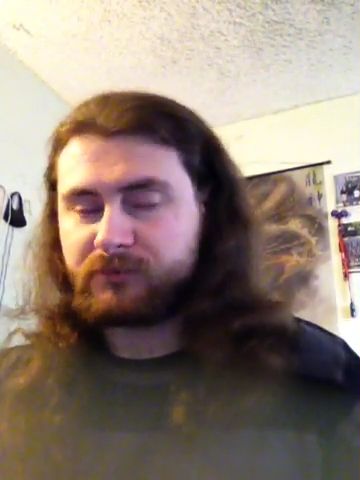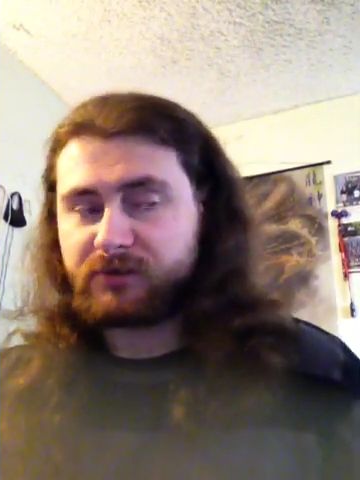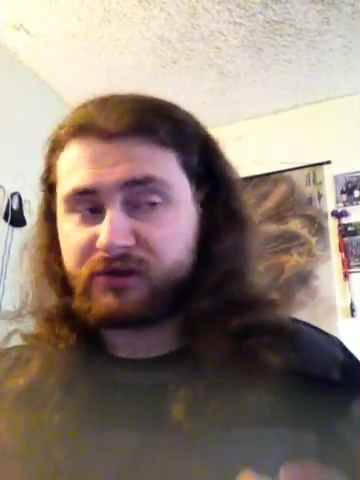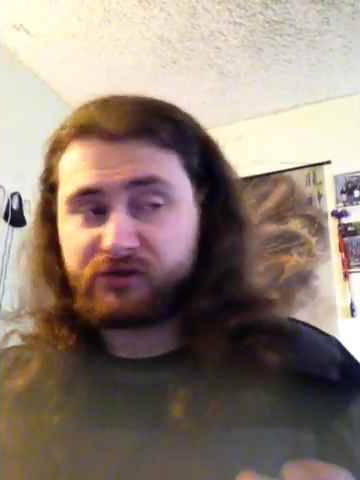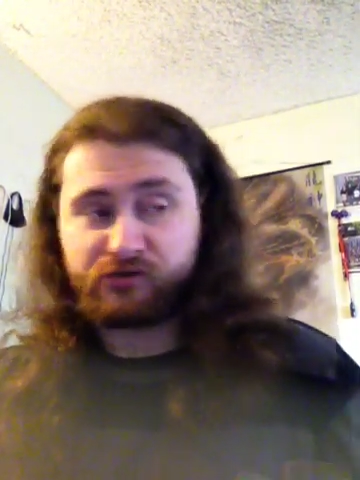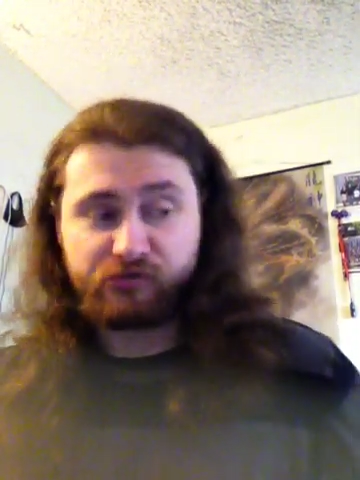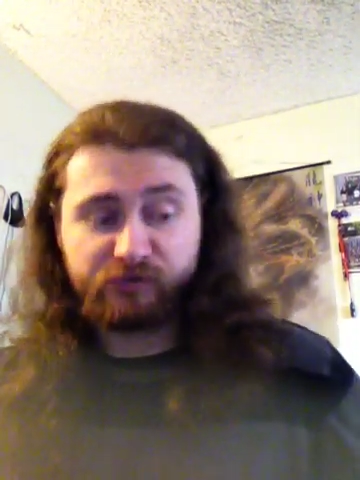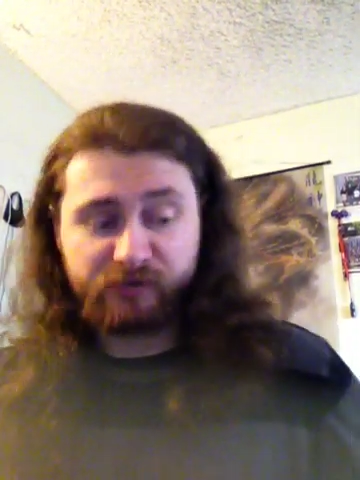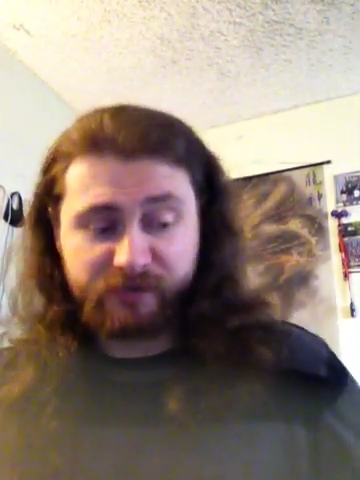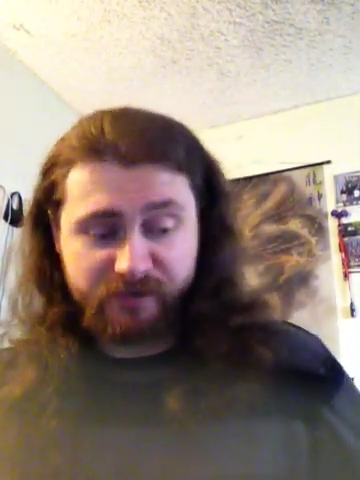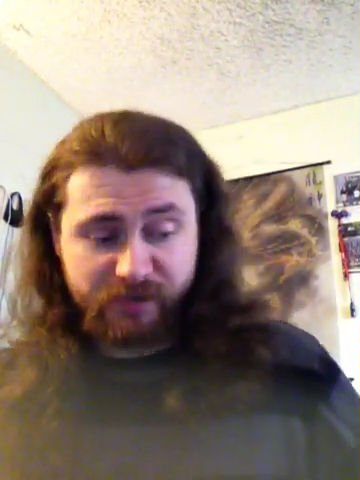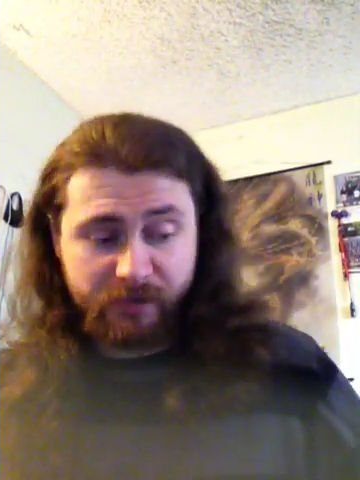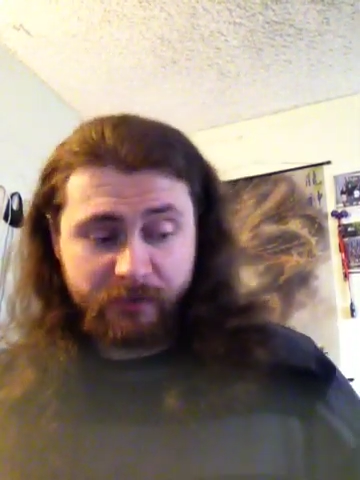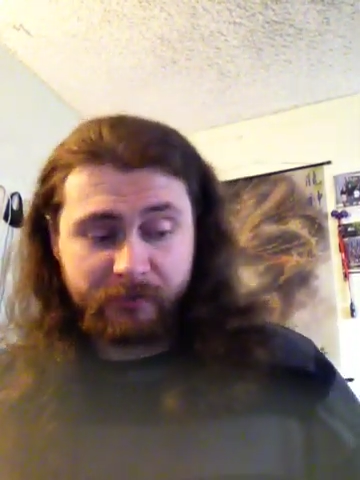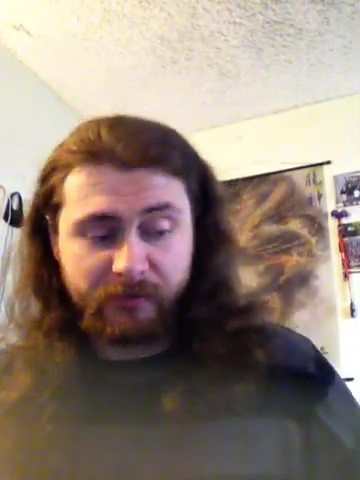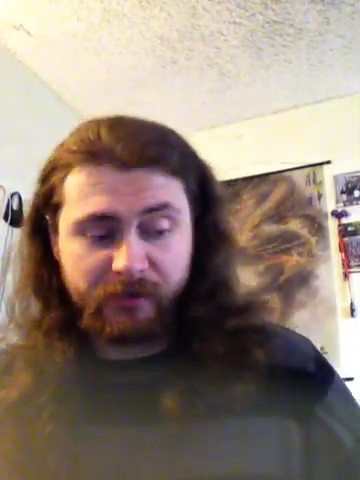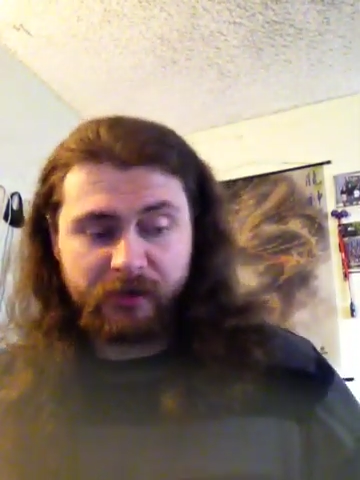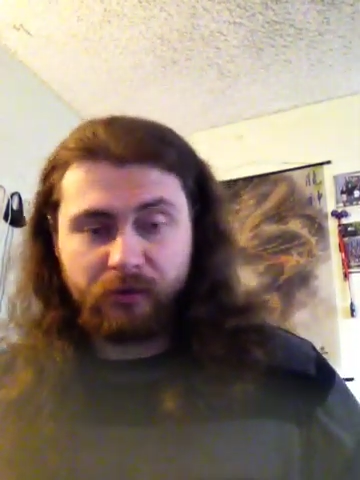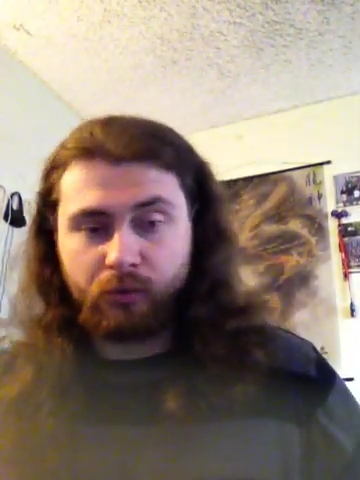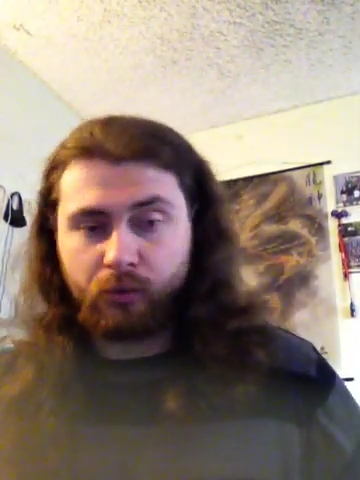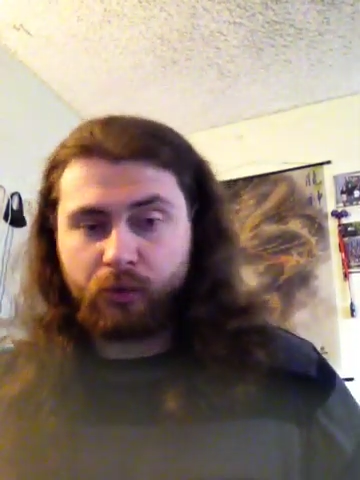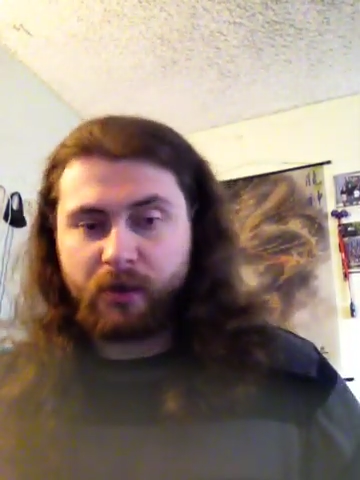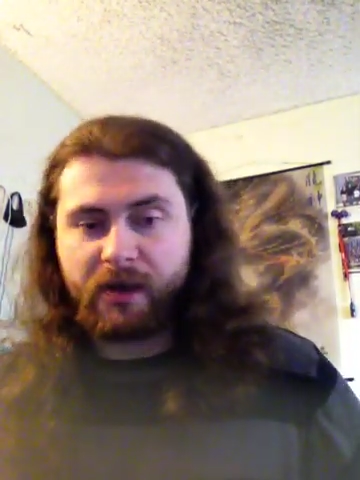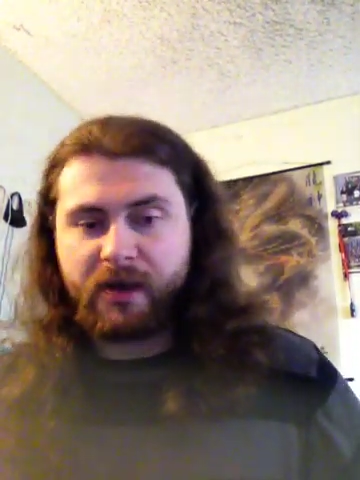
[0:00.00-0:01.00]
could really come a
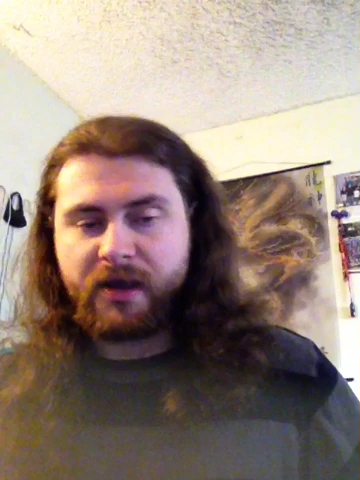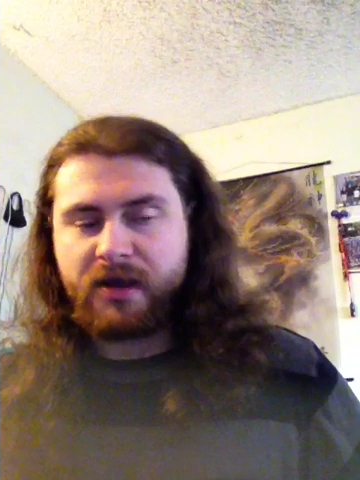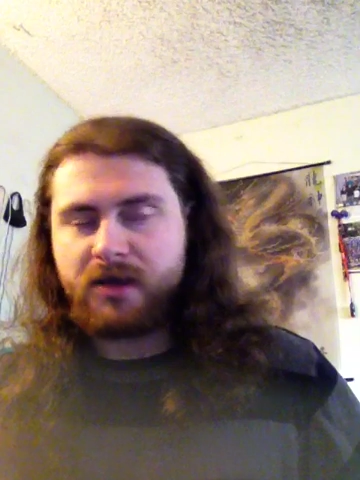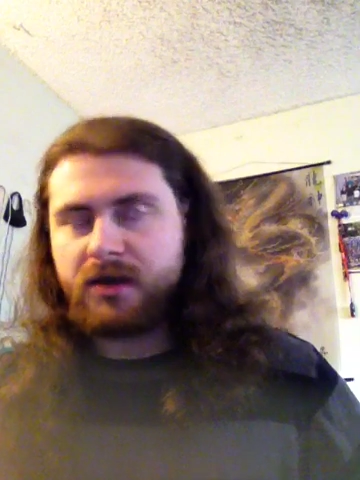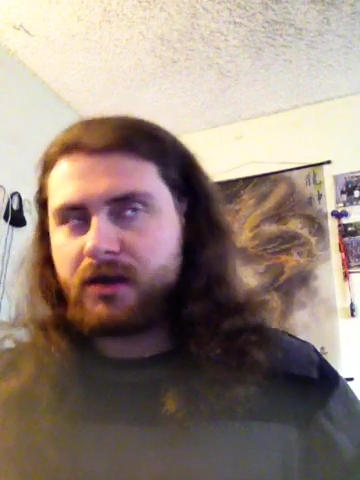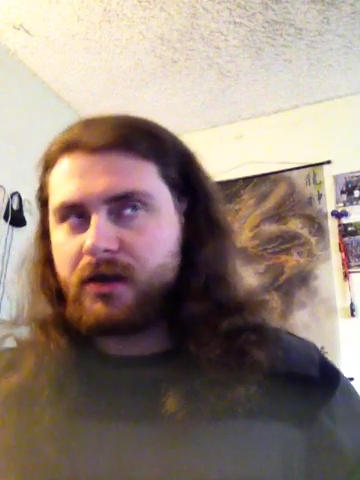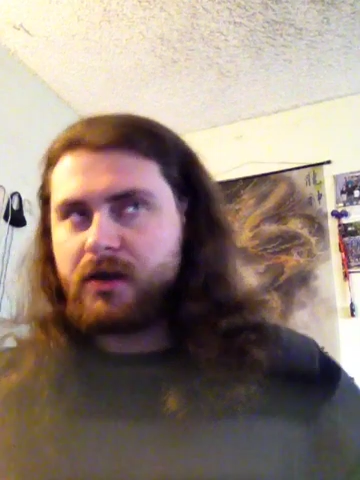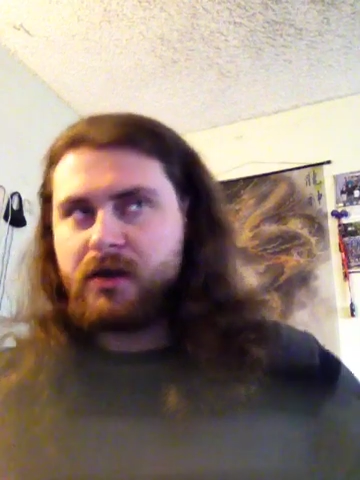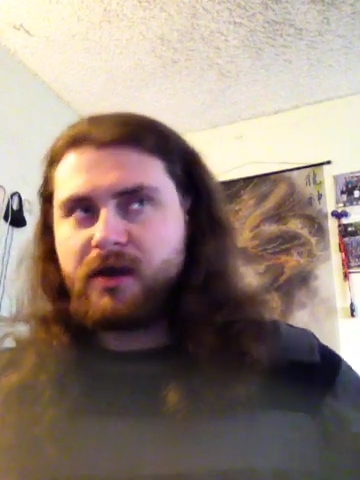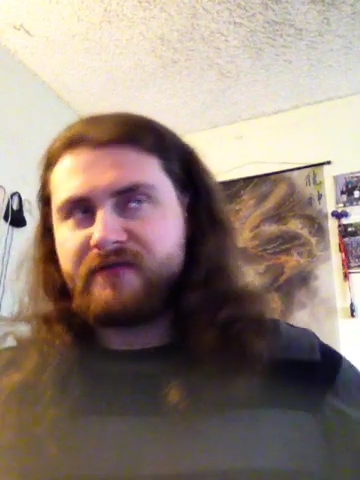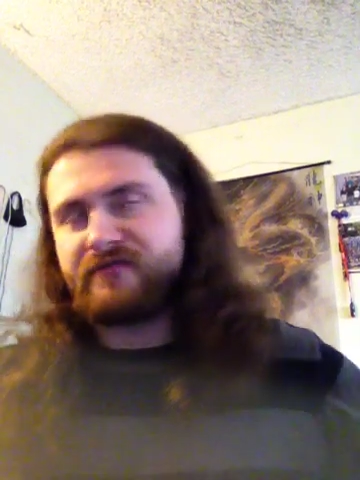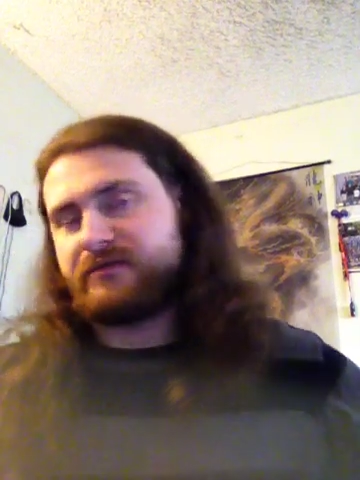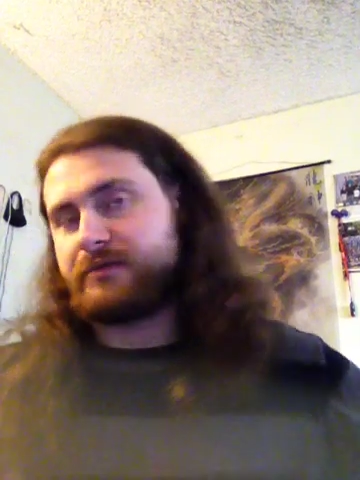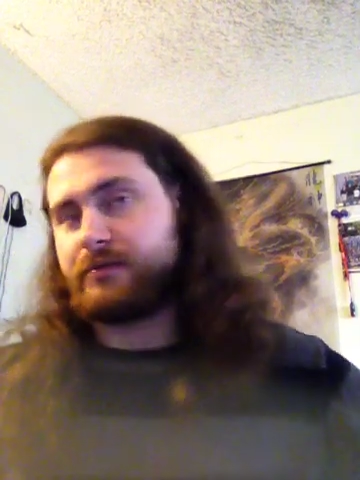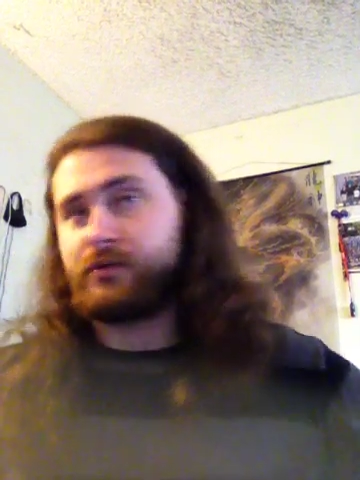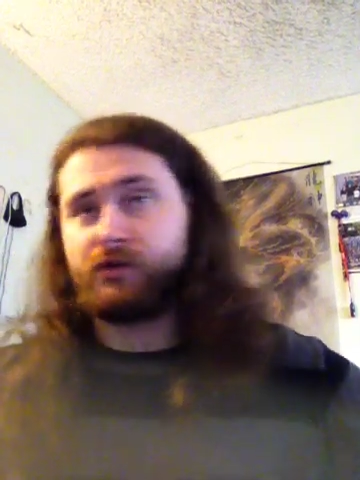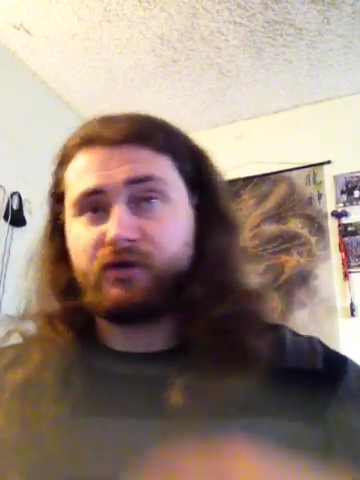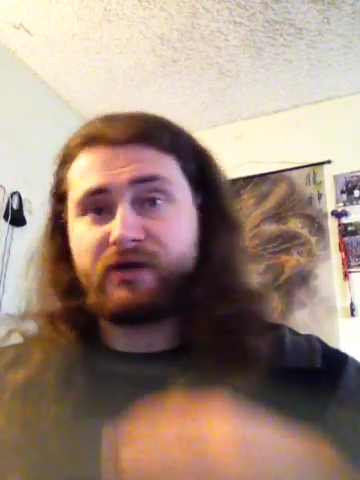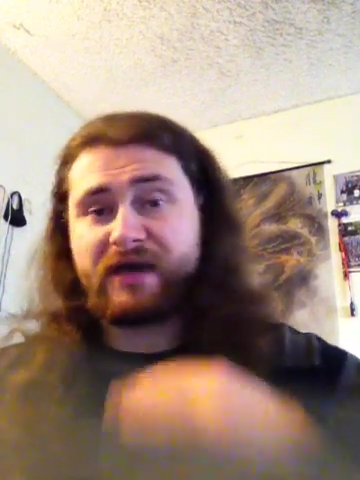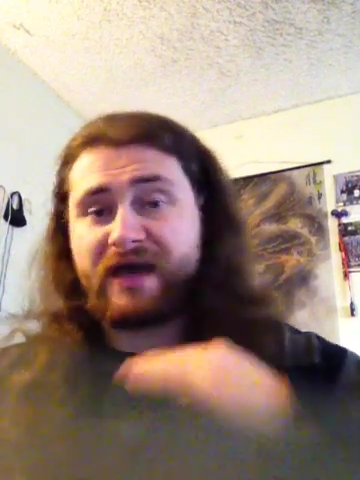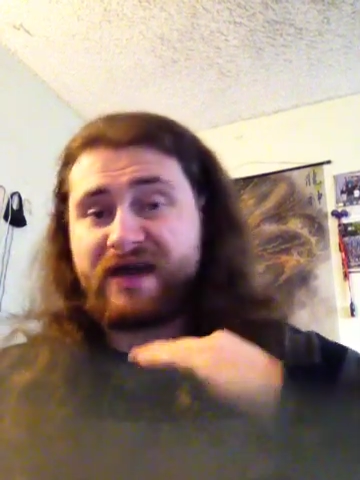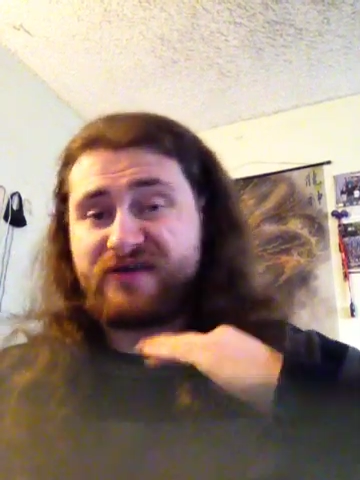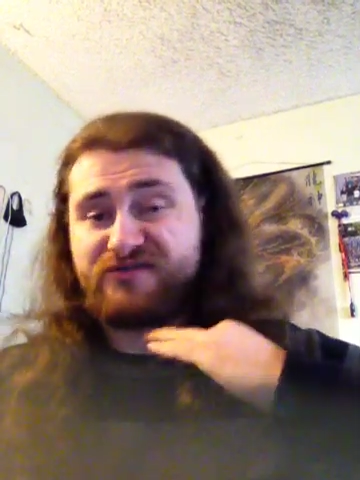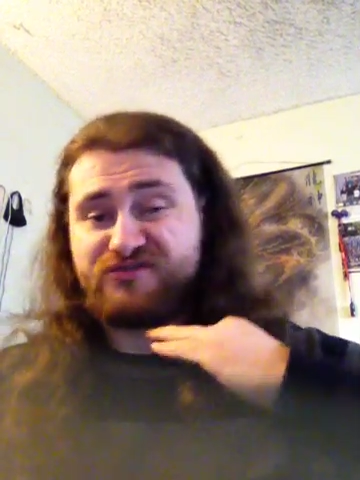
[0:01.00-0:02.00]
long way if your
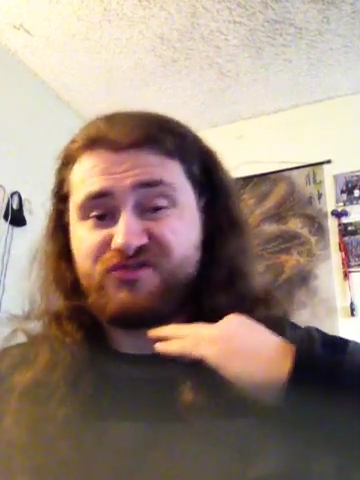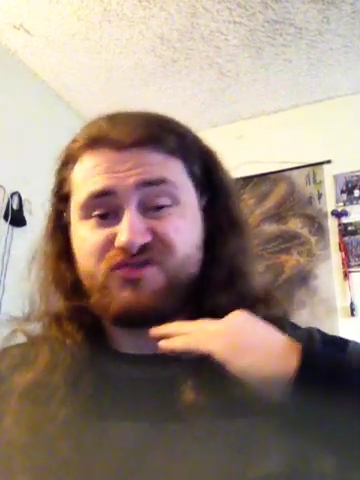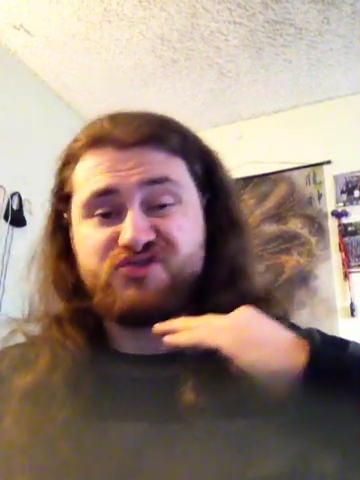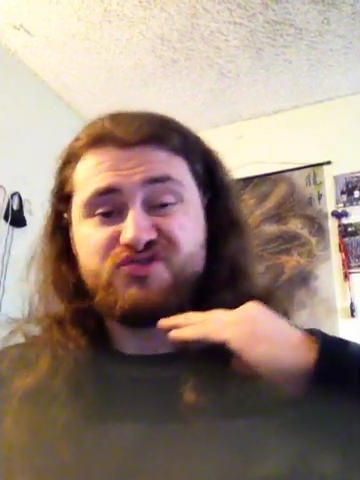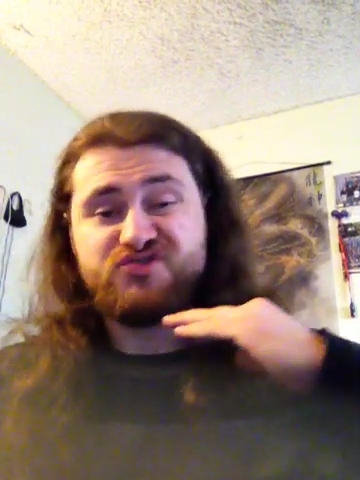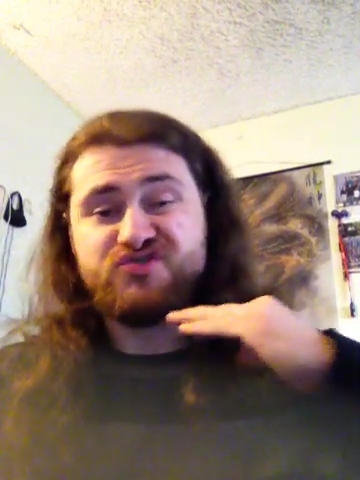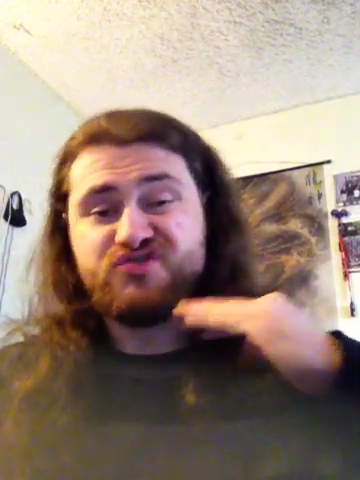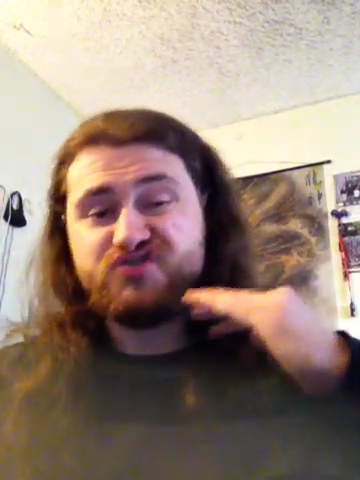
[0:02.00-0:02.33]
opponent has